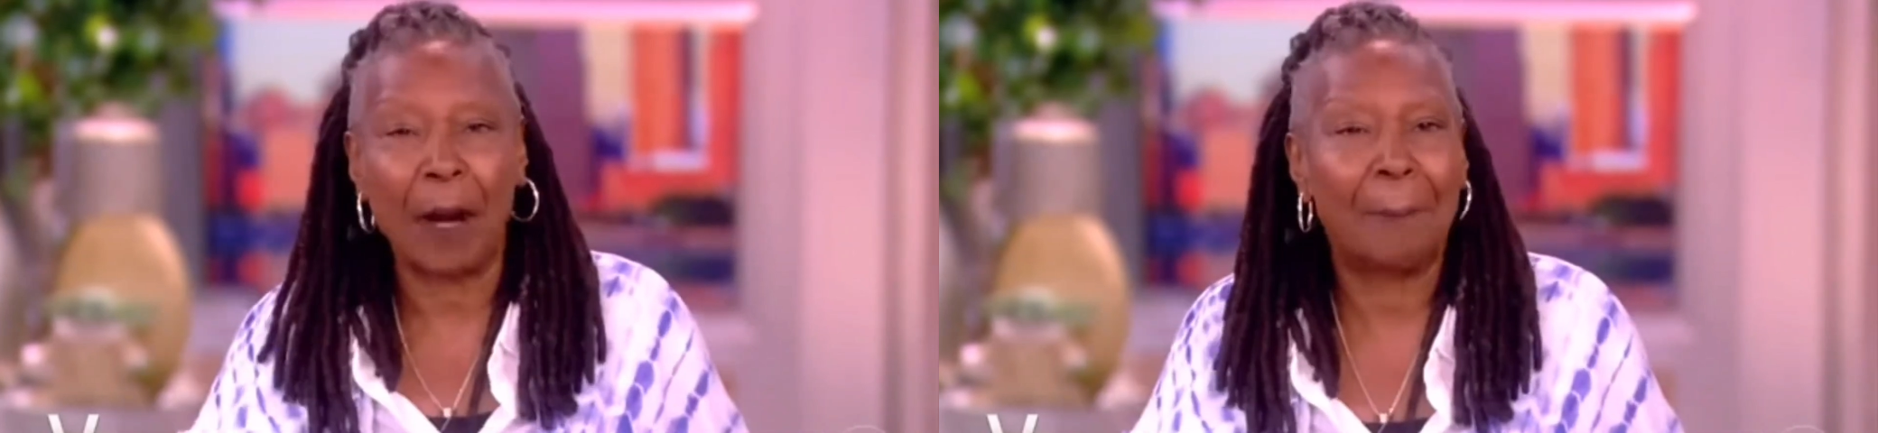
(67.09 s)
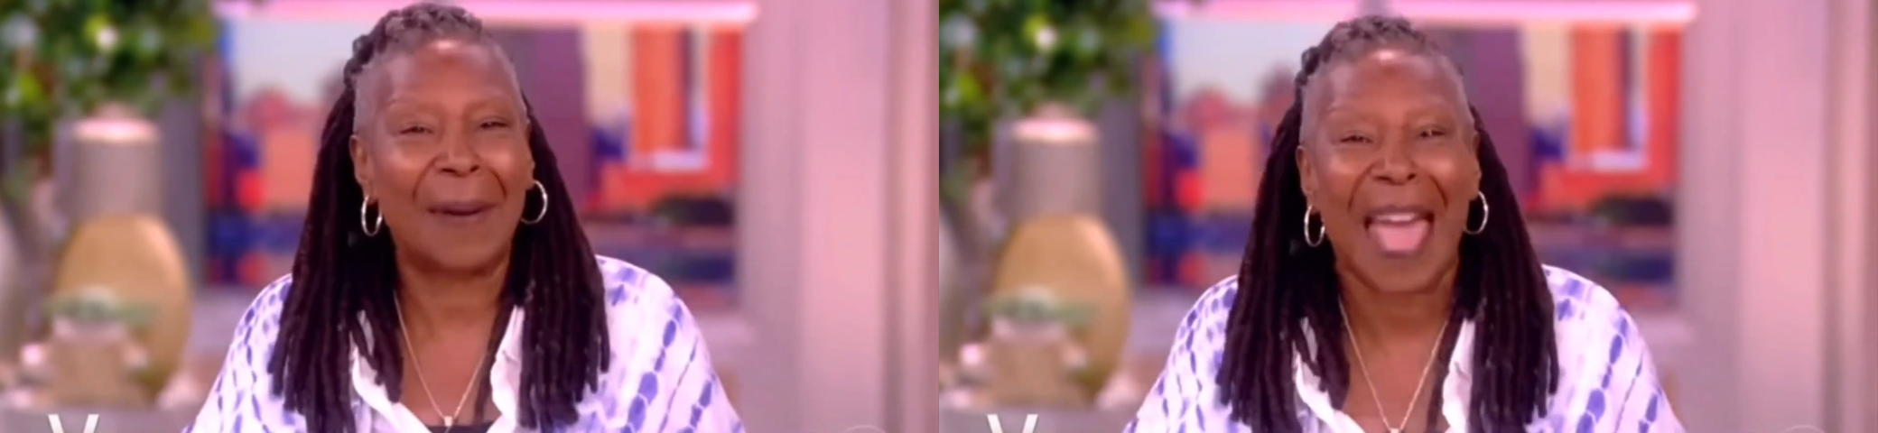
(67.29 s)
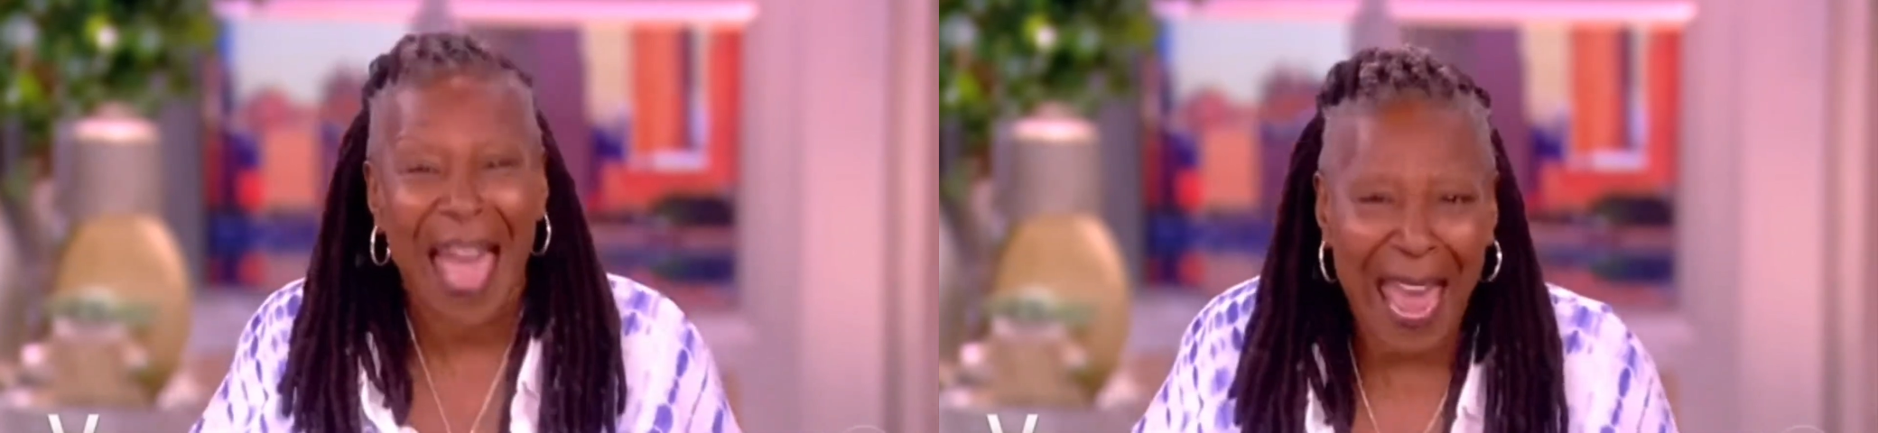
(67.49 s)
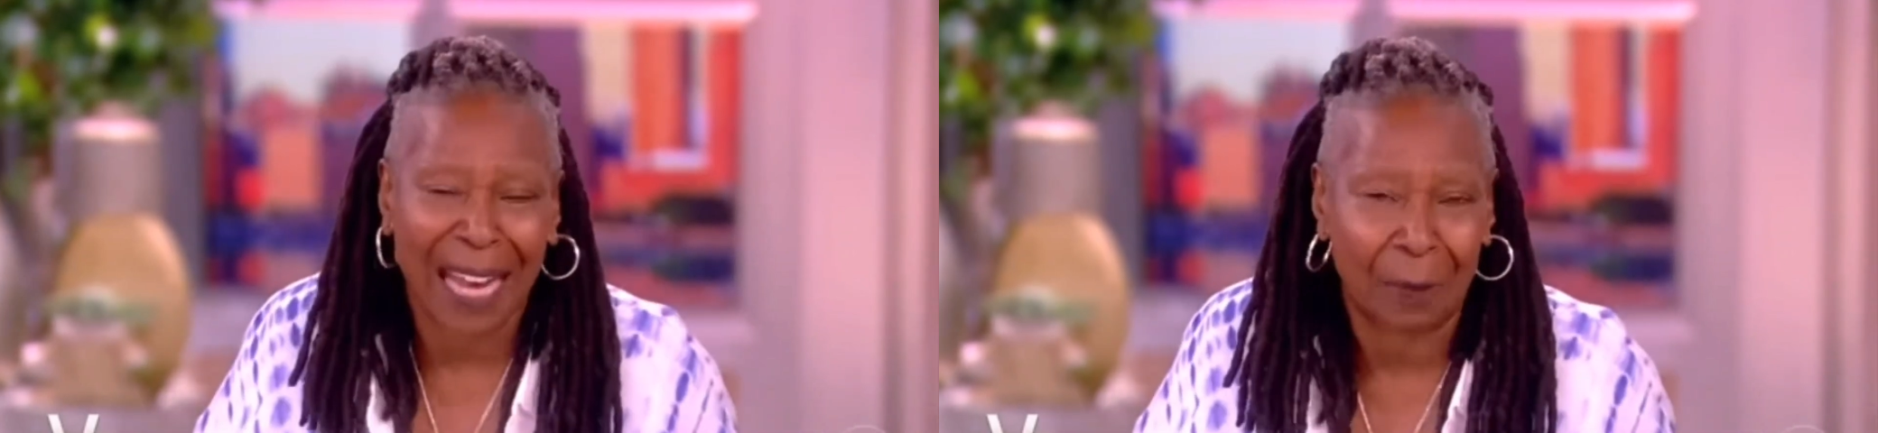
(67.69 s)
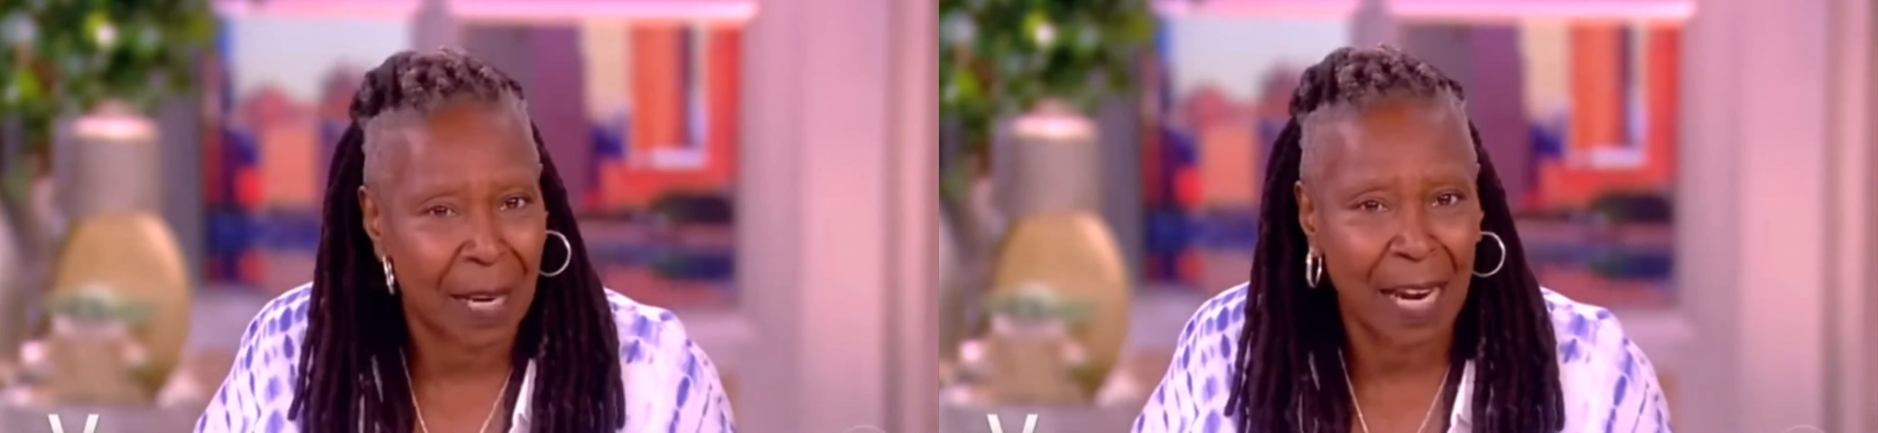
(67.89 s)
her
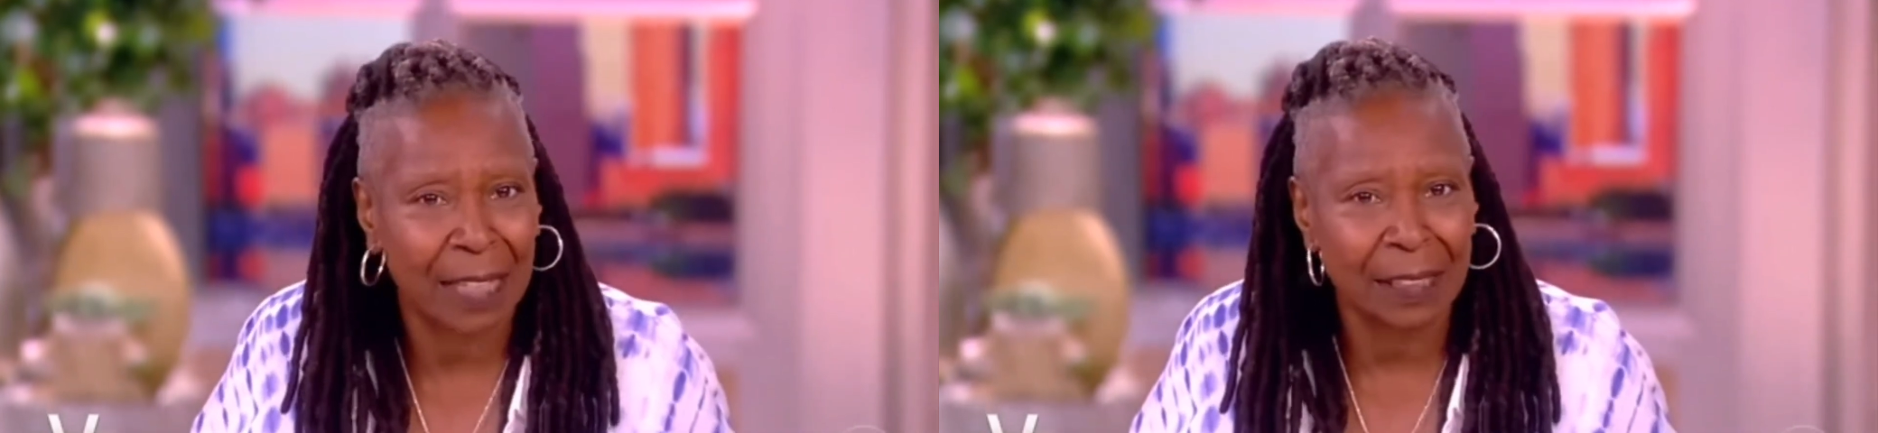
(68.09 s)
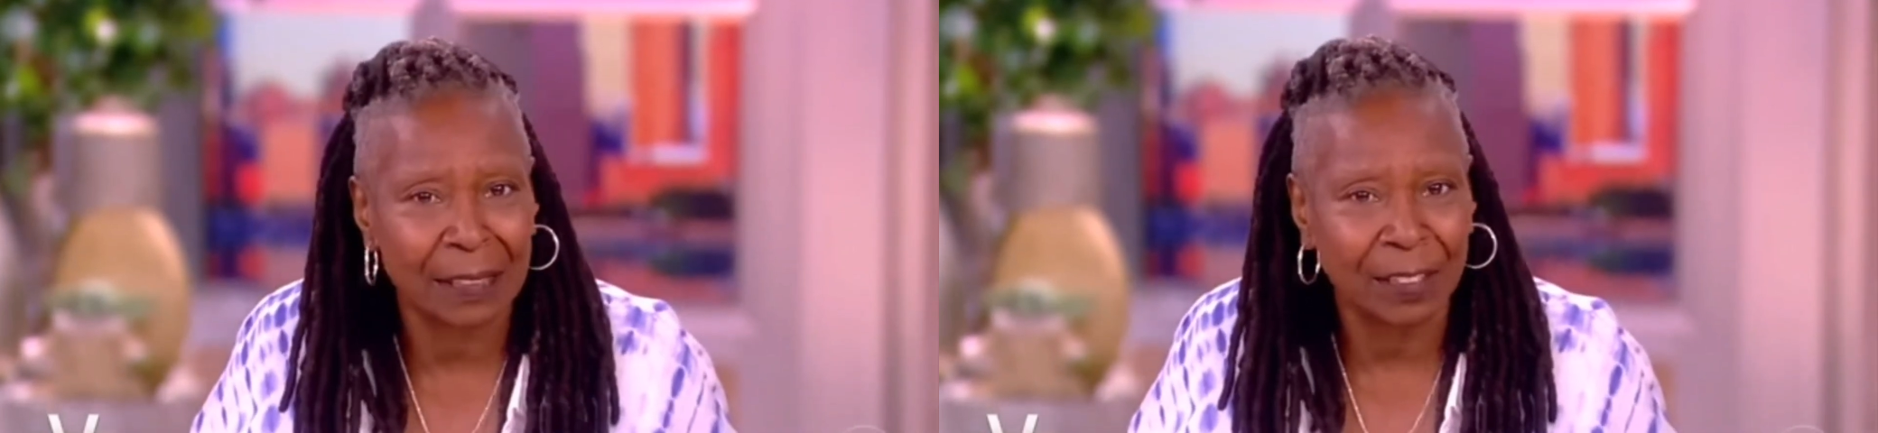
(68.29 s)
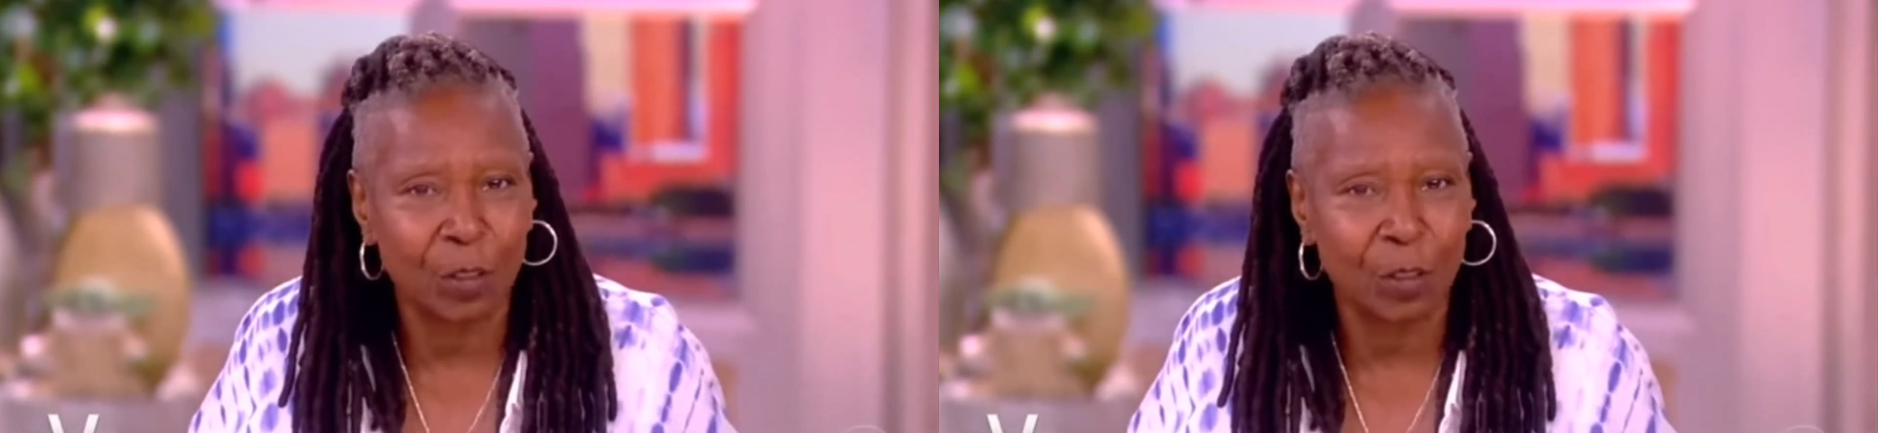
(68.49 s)
back, man.